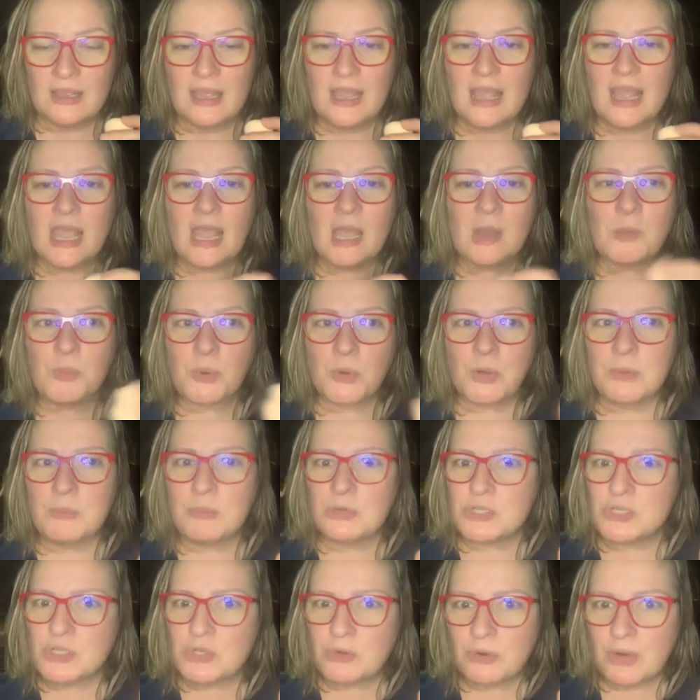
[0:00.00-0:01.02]
And
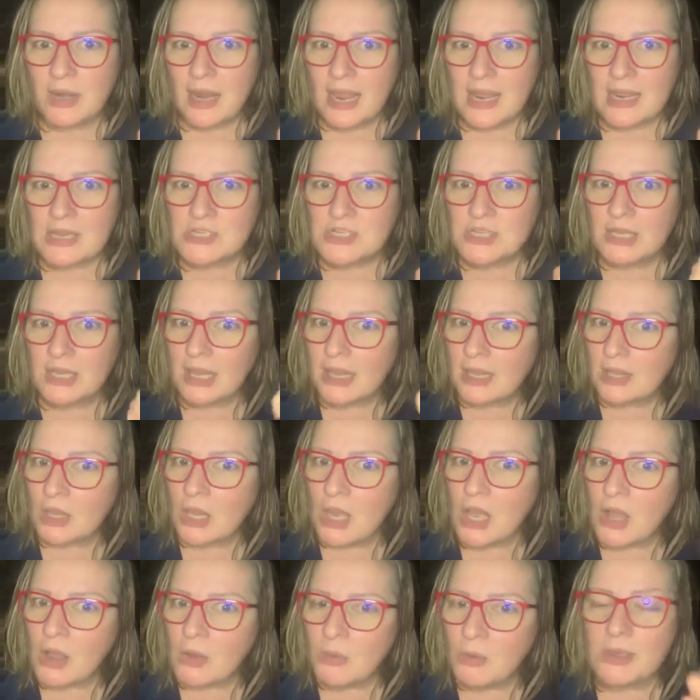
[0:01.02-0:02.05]
premature aging,
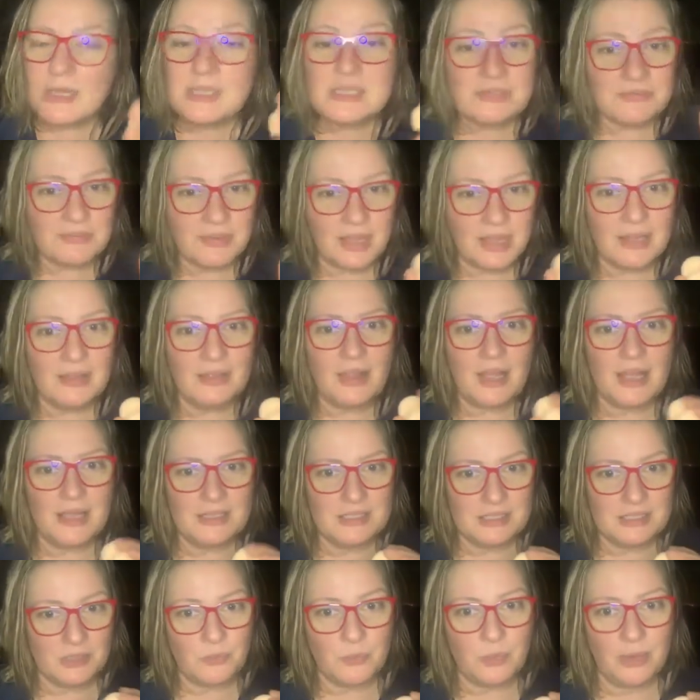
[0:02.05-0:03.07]
hello, is fine
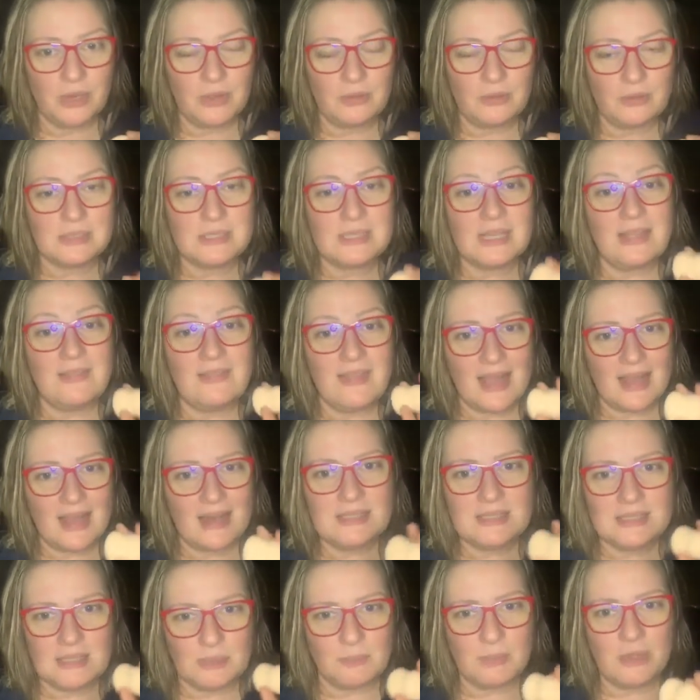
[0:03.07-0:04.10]
lines and wrinkles. And that
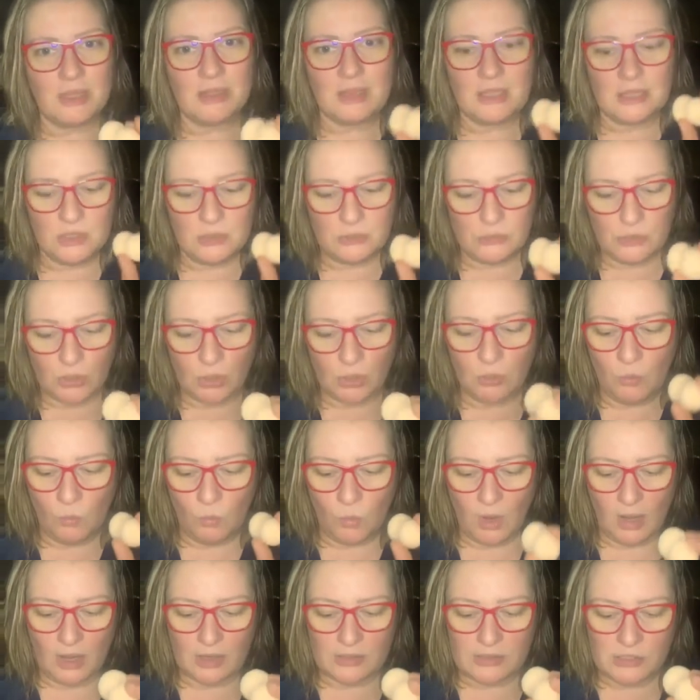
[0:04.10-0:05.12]
is something that you don't
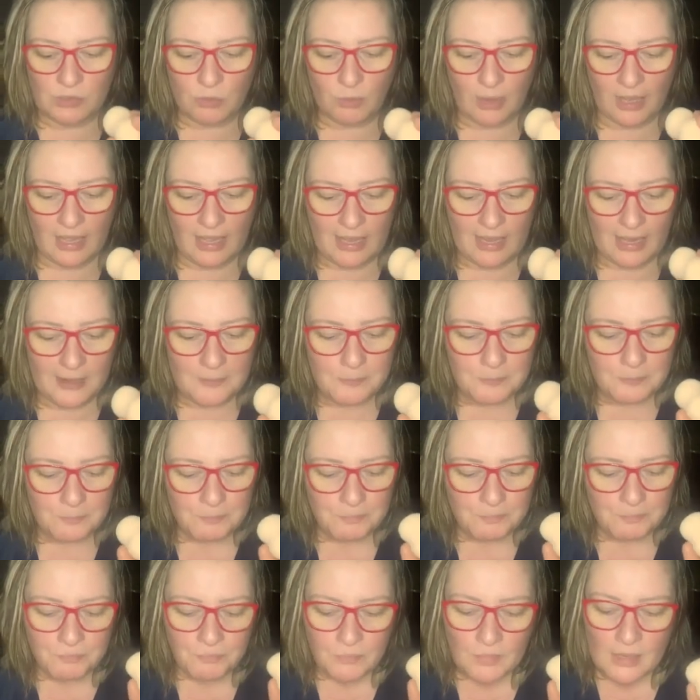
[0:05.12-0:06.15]
want, okay?
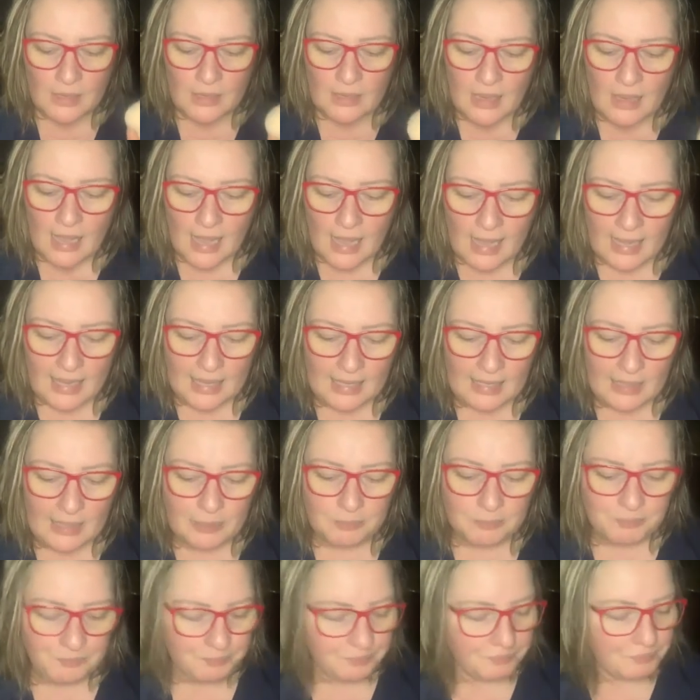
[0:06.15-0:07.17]

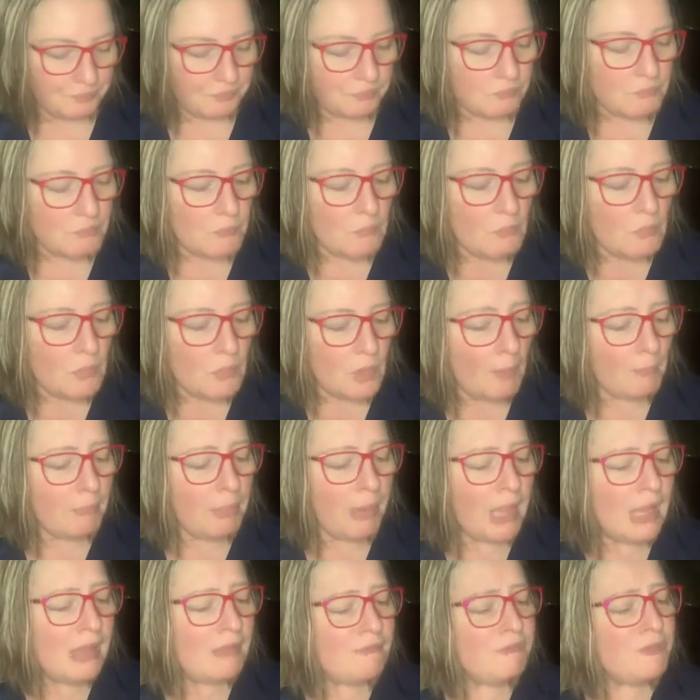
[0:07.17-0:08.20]
But
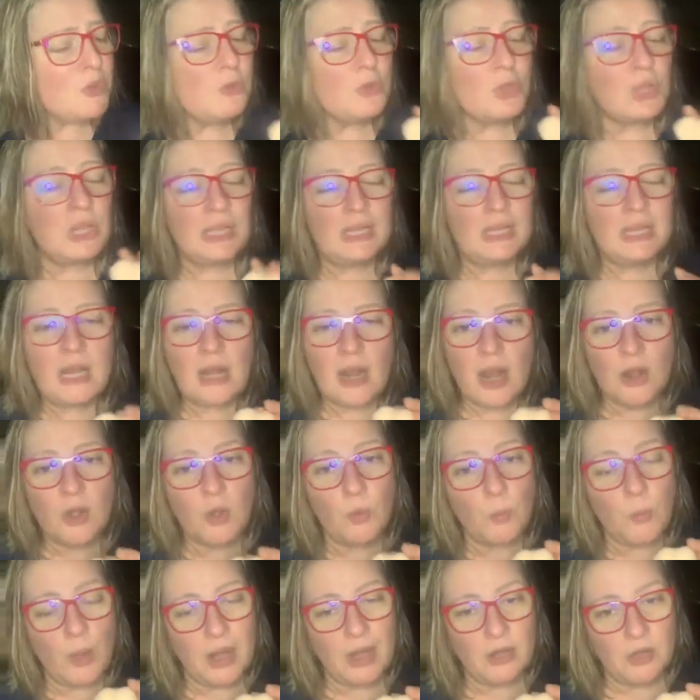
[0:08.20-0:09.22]
if you clean it on a
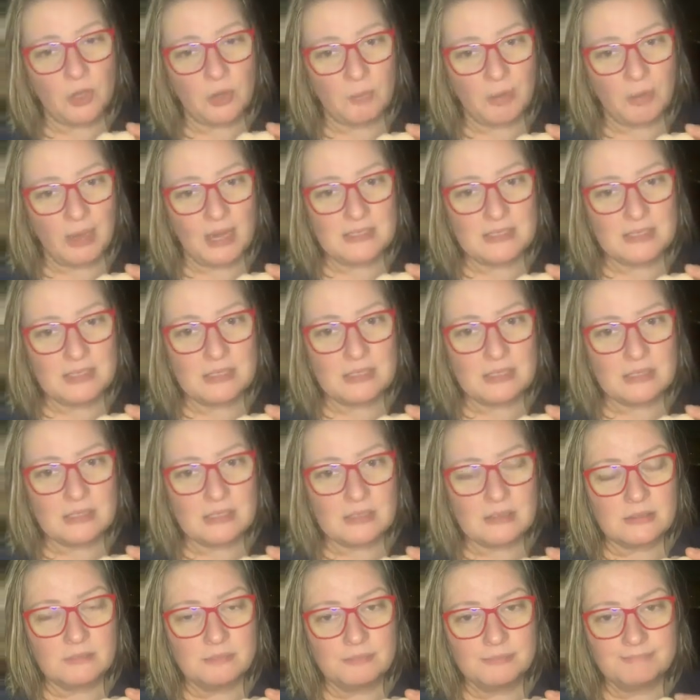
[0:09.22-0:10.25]
regular
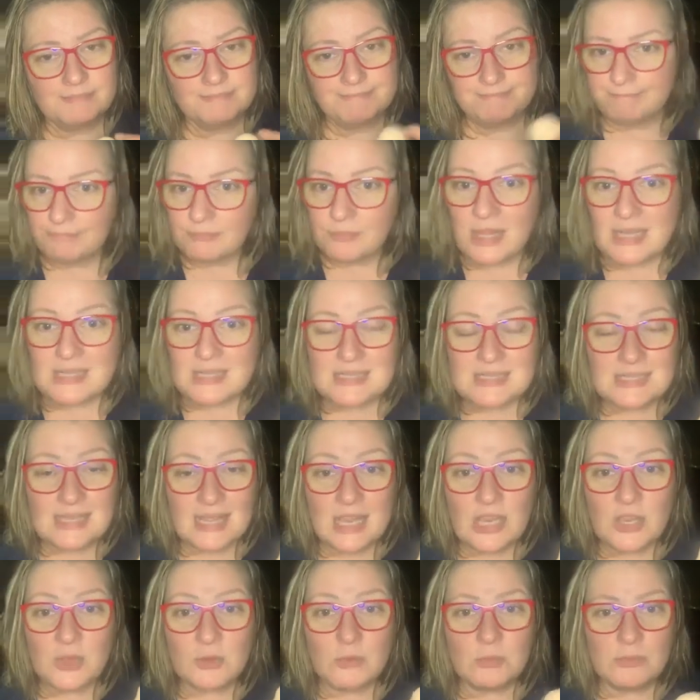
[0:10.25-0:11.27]
basis, let's say
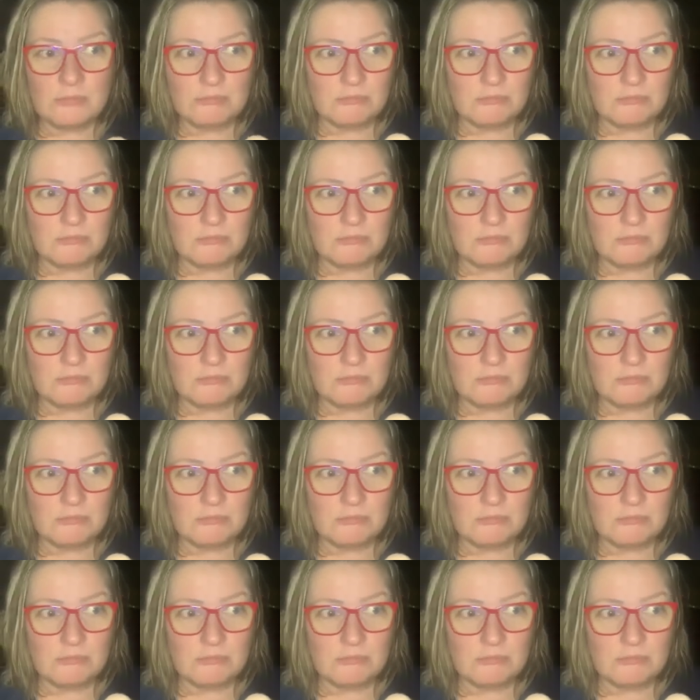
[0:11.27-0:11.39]
you